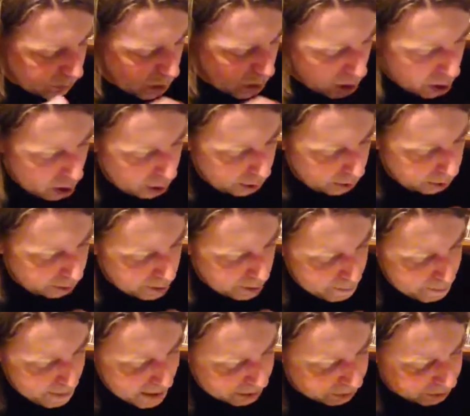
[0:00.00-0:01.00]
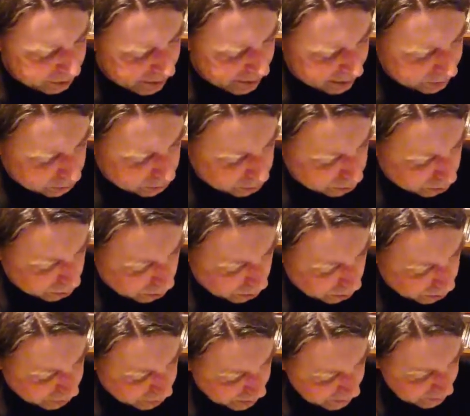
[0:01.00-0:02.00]
Other combat related
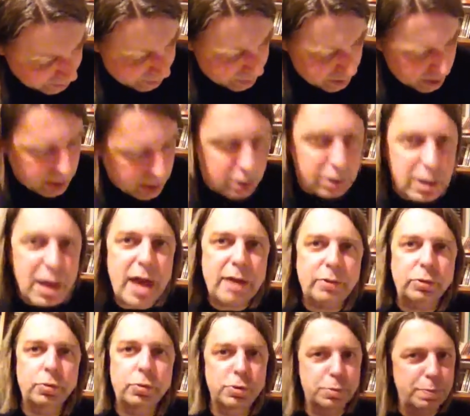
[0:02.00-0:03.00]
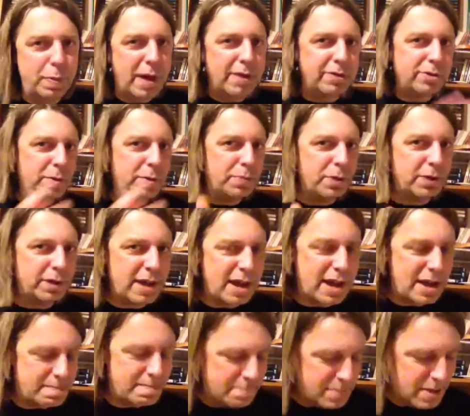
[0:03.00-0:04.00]
rules. Yeah, to spice up the
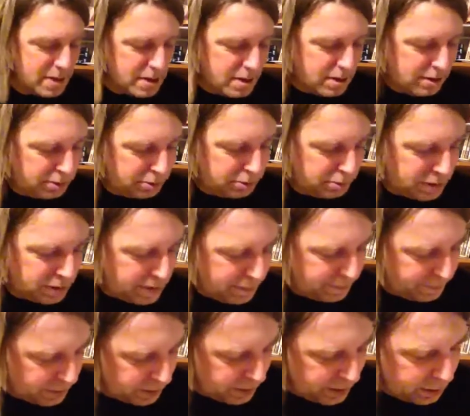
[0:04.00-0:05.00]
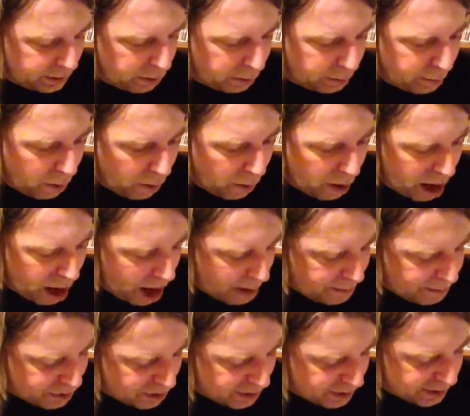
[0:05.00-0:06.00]
game, to give little more
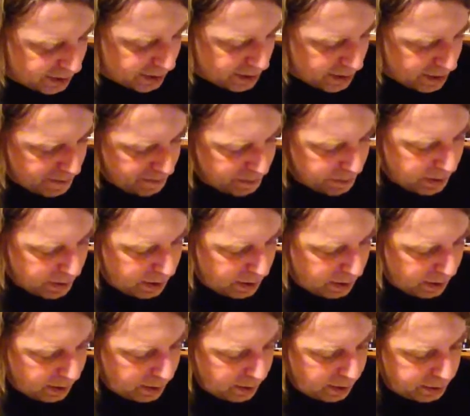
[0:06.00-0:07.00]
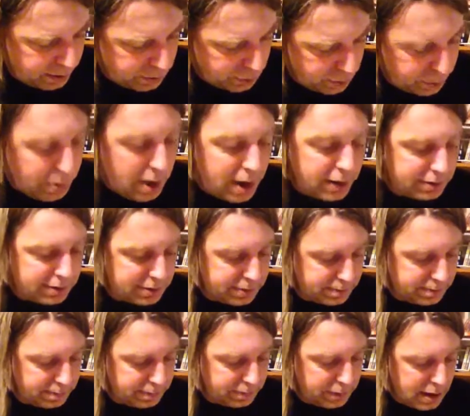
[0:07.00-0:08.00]
options. Surprise.
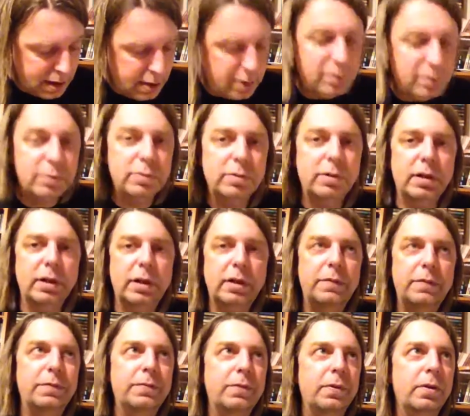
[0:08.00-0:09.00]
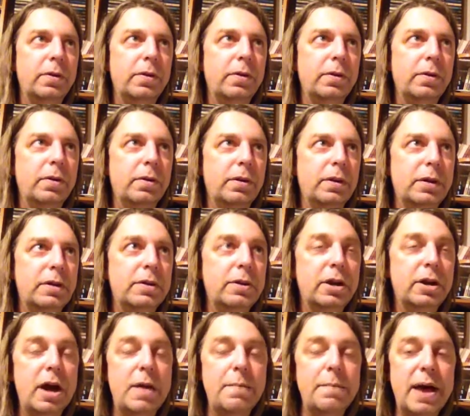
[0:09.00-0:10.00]
Yeah, if in a
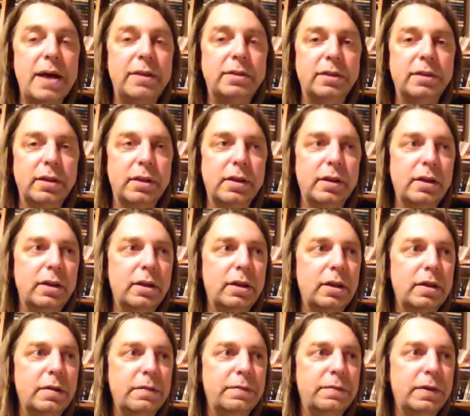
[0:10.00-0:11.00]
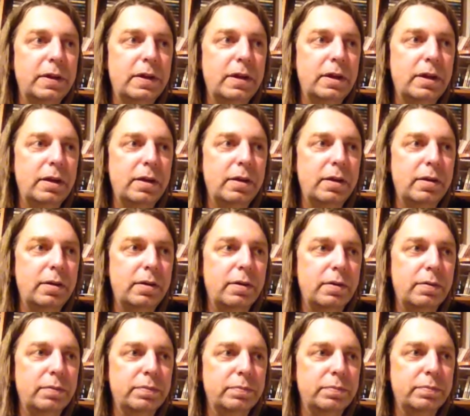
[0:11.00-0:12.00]
combat, if
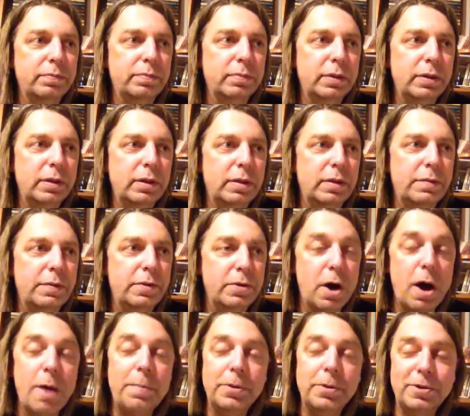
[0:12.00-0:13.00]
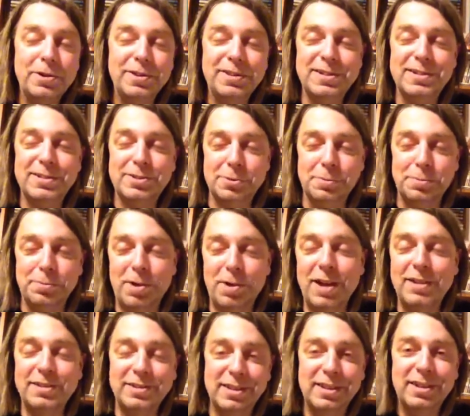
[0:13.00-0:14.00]
an opponent is
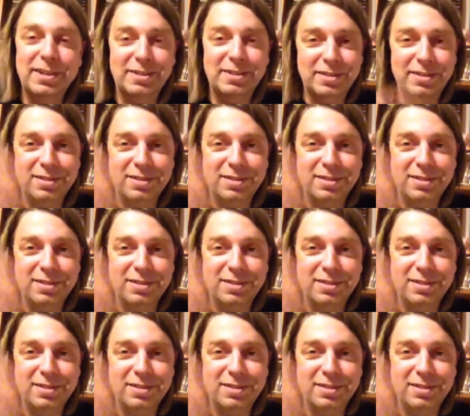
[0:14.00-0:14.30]
surprising,